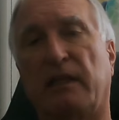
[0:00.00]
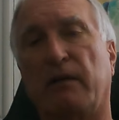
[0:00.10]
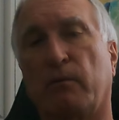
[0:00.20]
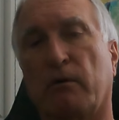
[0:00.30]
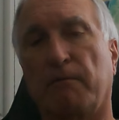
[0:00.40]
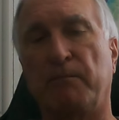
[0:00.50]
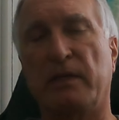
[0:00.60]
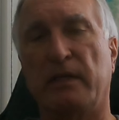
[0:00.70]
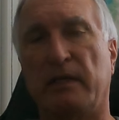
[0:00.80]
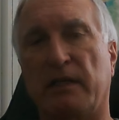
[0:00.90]
that they were
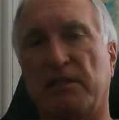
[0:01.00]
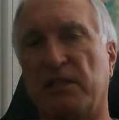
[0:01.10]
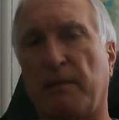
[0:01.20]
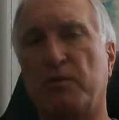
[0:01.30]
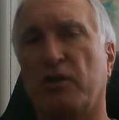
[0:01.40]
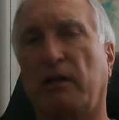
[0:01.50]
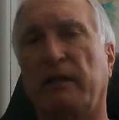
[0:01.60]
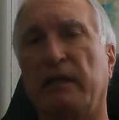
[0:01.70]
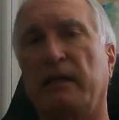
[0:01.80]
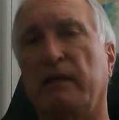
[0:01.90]

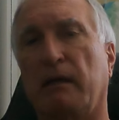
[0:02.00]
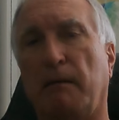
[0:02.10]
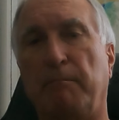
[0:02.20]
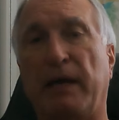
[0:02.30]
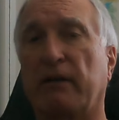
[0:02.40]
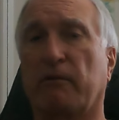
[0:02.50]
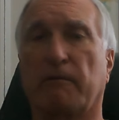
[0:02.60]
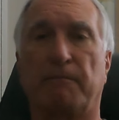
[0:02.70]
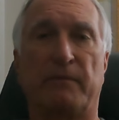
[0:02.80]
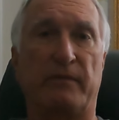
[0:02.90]
exceptionally uh,
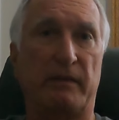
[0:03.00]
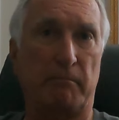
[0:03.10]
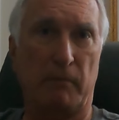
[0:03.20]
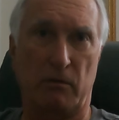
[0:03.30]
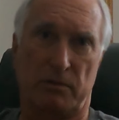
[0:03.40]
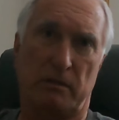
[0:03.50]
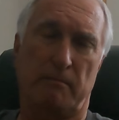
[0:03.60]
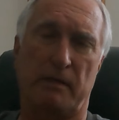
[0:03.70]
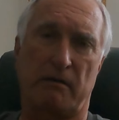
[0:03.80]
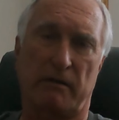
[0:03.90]
better than most
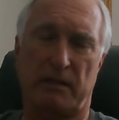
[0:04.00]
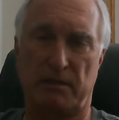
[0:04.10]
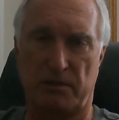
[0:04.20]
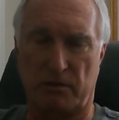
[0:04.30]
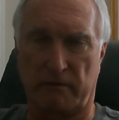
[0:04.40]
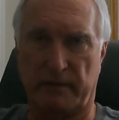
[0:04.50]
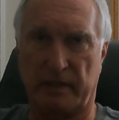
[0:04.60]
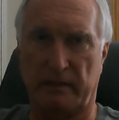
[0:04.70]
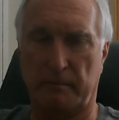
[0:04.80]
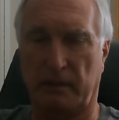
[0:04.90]
Americans
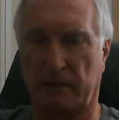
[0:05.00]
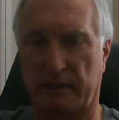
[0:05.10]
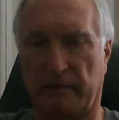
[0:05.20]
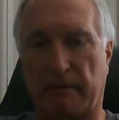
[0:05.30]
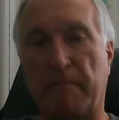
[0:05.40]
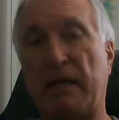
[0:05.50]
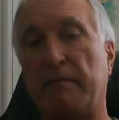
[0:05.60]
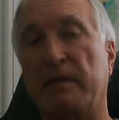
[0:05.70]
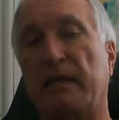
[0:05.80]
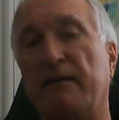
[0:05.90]
serving in the military.
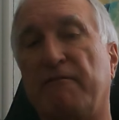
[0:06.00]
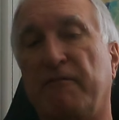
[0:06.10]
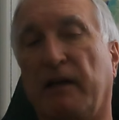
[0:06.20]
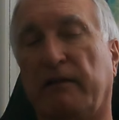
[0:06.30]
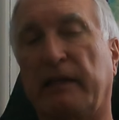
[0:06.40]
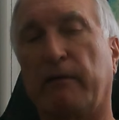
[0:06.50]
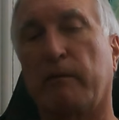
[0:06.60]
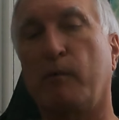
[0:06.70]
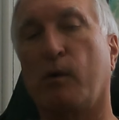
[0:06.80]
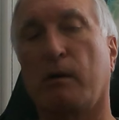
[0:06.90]
Maybe they felt they
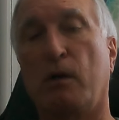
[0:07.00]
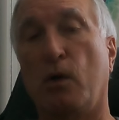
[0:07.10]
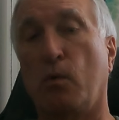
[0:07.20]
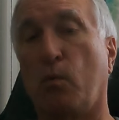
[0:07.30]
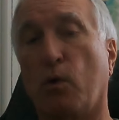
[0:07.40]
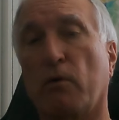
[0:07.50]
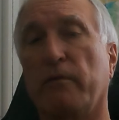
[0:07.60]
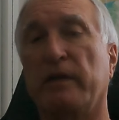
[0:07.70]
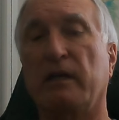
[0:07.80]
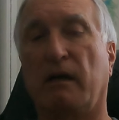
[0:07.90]
were more
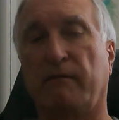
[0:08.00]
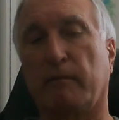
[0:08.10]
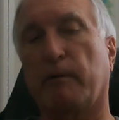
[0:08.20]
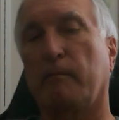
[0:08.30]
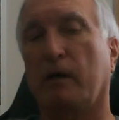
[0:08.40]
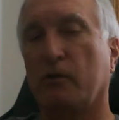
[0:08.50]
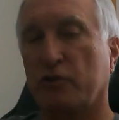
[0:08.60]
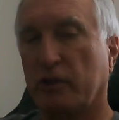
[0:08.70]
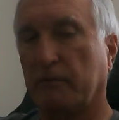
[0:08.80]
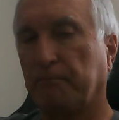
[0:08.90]
worthy of a
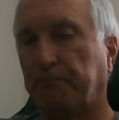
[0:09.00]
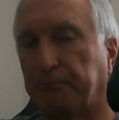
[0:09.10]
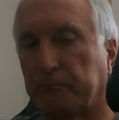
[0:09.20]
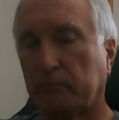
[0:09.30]
promotion